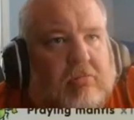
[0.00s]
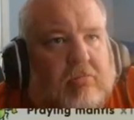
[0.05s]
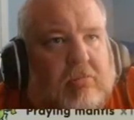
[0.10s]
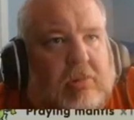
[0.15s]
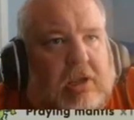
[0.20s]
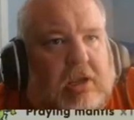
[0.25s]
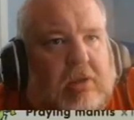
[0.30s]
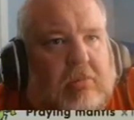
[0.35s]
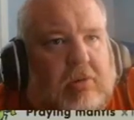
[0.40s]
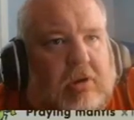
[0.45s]

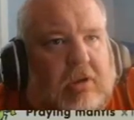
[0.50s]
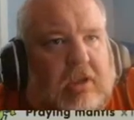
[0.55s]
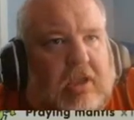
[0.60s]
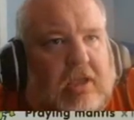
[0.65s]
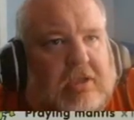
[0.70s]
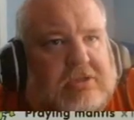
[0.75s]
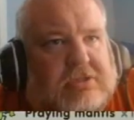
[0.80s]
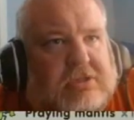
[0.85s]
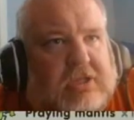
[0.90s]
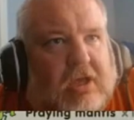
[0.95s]
being able to
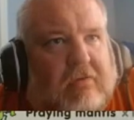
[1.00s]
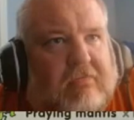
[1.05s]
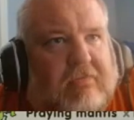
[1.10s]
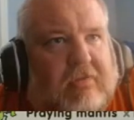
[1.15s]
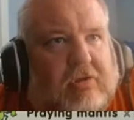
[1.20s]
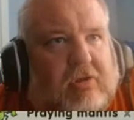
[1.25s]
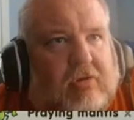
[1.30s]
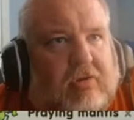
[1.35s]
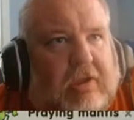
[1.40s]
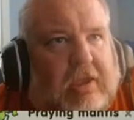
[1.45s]
catch stuff
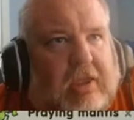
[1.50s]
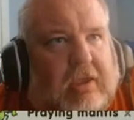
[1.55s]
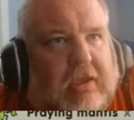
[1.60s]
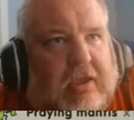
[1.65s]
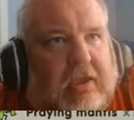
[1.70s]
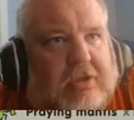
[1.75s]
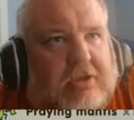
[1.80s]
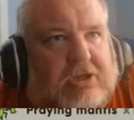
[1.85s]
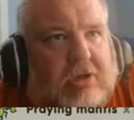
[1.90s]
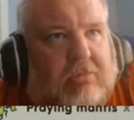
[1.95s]
that you can't
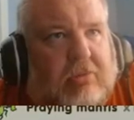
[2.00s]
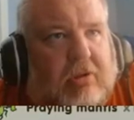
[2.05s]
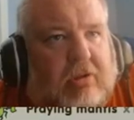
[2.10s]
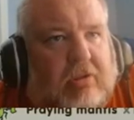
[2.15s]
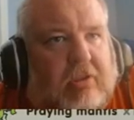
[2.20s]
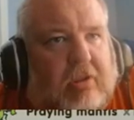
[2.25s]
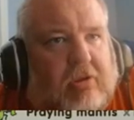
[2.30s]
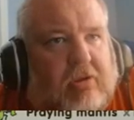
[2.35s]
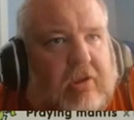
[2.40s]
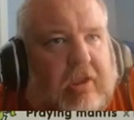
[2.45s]
catch up,
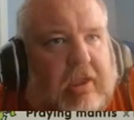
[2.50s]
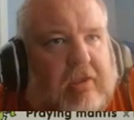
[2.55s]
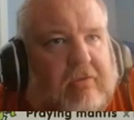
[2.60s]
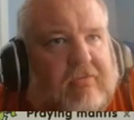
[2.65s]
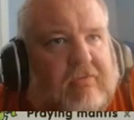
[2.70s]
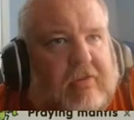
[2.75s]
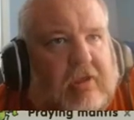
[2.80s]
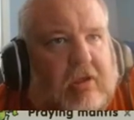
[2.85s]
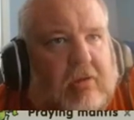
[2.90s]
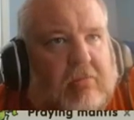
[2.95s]
that you can't
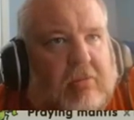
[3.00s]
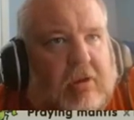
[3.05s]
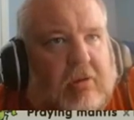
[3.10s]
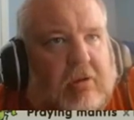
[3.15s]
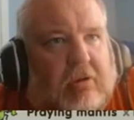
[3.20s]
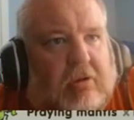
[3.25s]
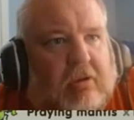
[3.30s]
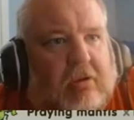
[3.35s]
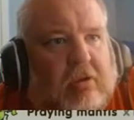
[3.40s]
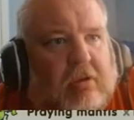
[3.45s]
sneak up
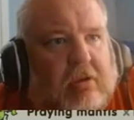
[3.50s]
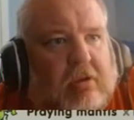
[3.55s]
on.